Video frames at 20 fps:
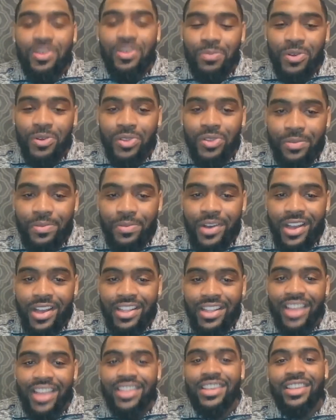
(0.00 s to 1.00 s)
we can
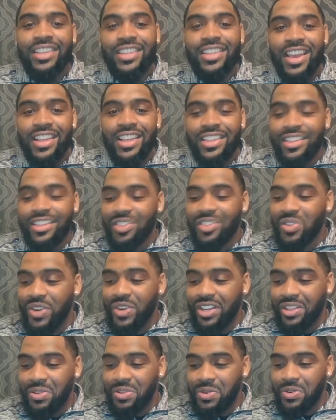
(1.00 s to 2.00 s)
continue to boost upon that
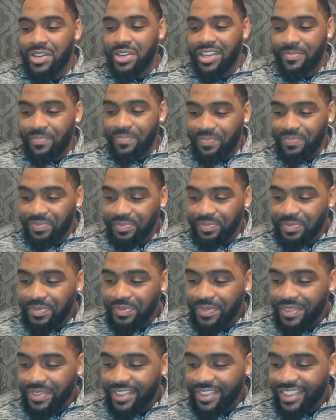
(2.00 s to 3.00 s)
success in 2020.